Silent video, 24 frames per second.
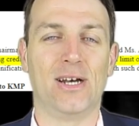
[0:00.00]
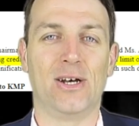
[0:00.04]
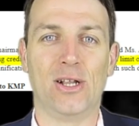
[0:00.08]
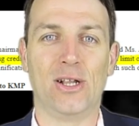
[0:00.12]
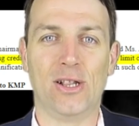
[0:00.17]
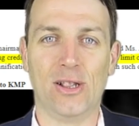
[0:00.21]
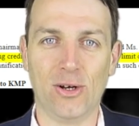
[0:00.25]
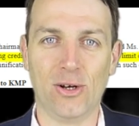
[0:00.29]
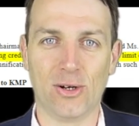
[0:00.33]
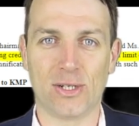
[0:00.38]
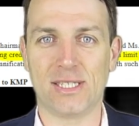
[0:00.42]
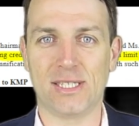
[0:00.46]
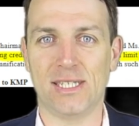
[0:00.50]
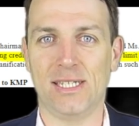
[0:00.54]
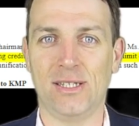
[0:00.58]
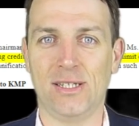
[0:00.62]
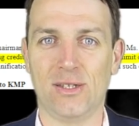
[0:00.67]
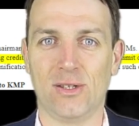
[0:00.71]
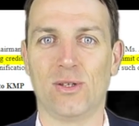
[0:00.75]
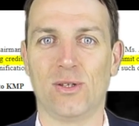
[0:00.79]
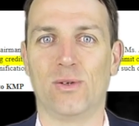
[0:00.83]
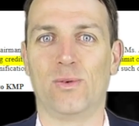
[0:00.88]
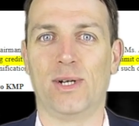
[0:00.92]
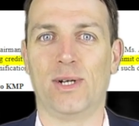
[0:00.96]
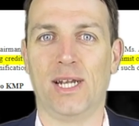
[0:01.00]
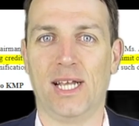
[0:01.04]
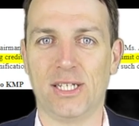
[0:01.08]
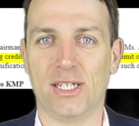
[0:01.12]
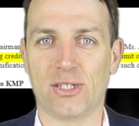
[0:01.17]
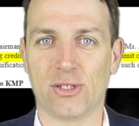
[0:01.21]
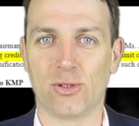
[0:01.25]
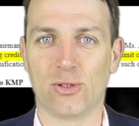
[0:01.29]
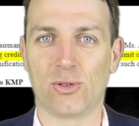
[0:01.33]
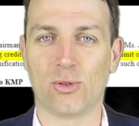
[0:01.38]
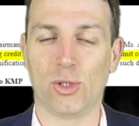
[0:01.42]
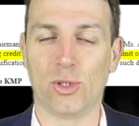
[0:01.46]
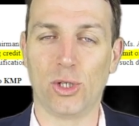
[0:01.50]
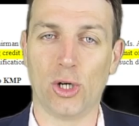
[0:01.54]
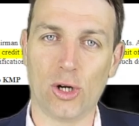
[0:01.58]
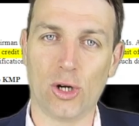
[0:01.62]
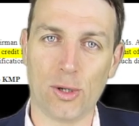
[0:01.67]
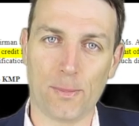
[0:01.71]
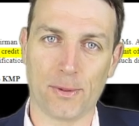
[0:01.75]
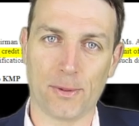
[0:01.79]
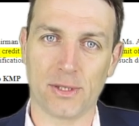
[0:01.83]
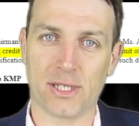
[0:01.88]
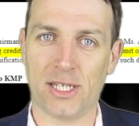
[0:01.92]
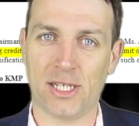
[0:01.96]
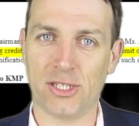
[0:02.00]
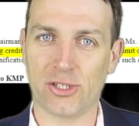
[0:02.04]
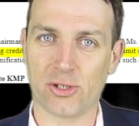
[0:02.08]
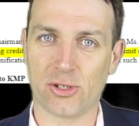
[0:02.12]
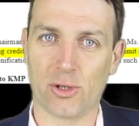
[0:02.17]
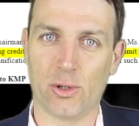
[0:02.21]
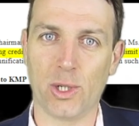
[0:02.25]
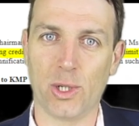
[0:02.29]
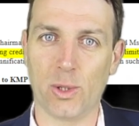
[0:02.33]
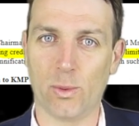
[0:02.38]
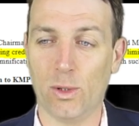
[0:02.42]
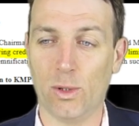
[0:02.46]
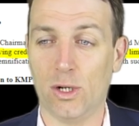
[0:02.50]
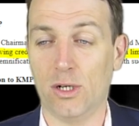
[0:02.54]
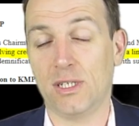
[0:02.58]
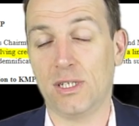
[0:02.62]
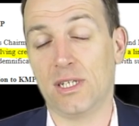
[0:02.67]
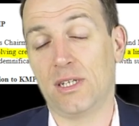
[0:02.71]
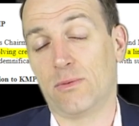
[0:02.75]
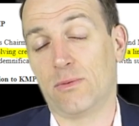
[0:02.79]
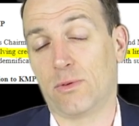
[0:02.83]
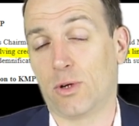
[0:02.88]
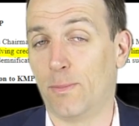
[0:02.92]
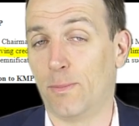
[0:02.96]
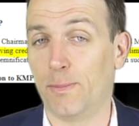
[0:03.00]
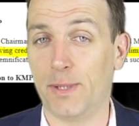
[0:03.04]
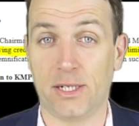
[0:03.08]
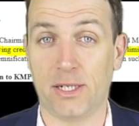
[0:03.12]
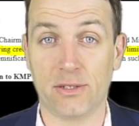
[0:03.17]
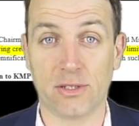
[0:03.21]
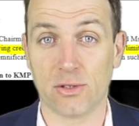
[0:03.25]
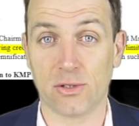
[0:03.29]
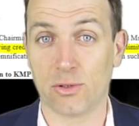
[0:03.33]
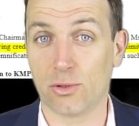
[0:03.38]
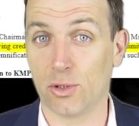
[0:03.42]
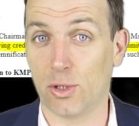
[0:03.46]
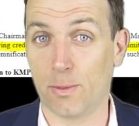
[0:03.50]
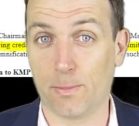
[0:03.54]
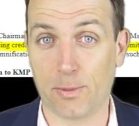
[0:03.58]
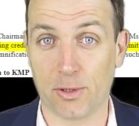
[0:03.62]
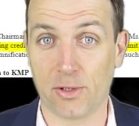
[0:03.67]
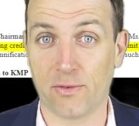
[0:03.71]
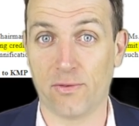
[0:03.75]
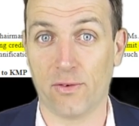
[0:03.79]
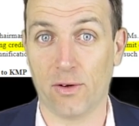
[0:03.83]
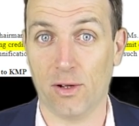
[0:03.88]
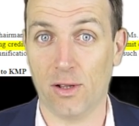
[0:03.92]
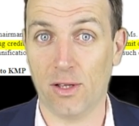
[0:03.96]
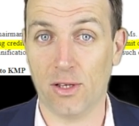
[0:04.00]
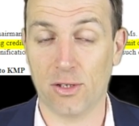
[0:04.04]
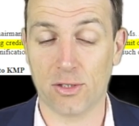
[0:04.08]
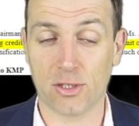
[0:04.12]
looks in relation to your potential reward in comparison to your portfolio.